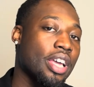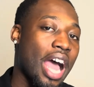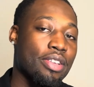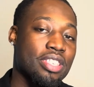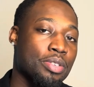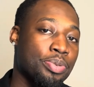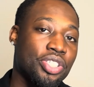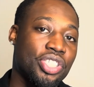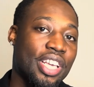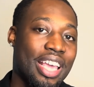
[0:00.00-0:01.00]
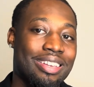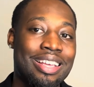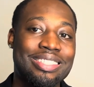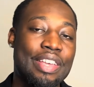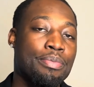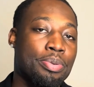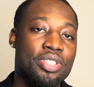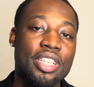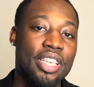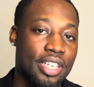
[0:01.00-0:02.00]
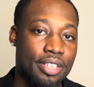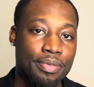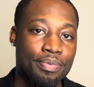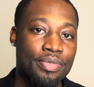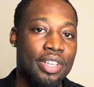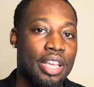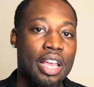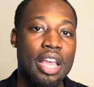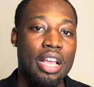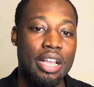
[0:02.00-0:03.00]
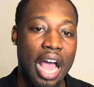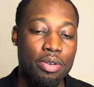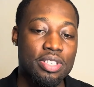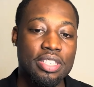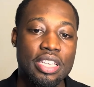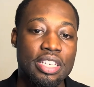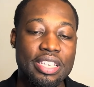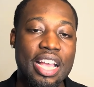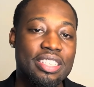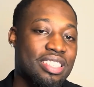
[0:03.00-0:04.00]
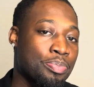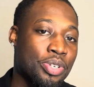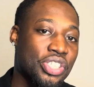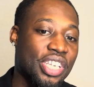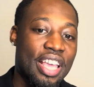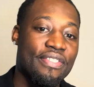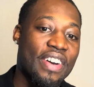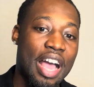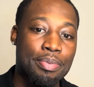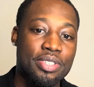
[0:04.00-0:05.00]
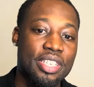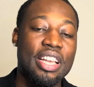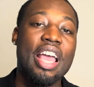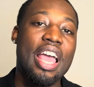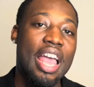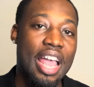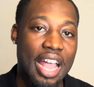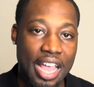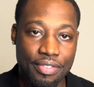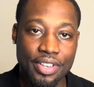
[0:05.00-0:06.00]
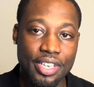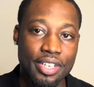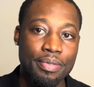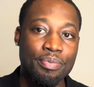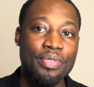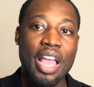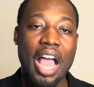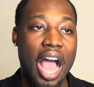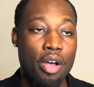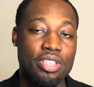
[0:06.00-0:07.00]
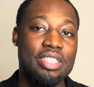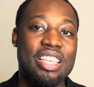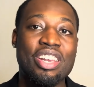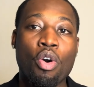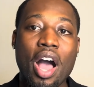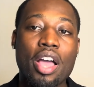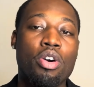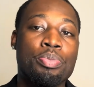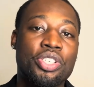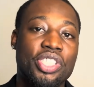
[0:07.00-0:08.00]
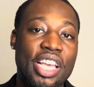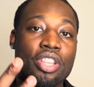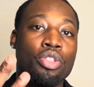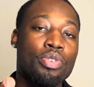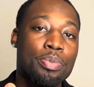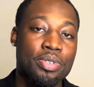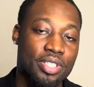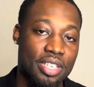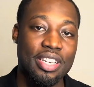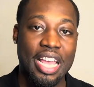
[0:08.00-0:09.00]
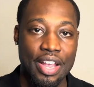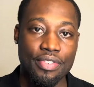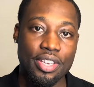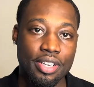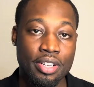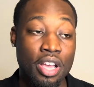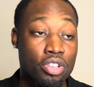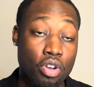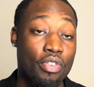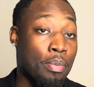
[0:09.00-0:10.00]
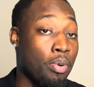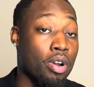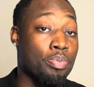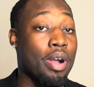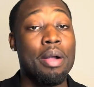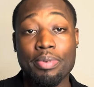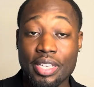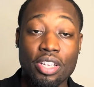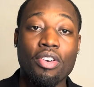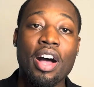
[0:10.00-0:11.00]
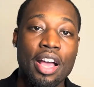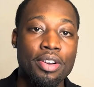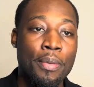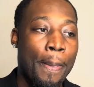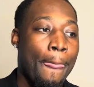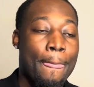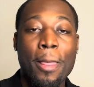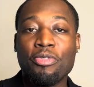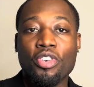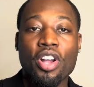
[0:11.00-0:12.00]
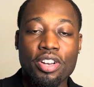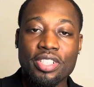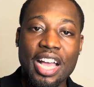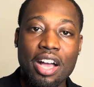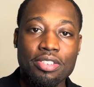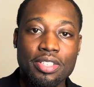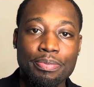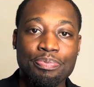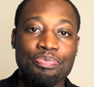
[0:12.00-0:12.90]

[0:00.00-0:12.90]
houses appreciate 7% a year. Houses in Texas appreciate 5% every year. Houses in Ohio appreciate 3% every year. So if I bought a property in Ohio for $100,000,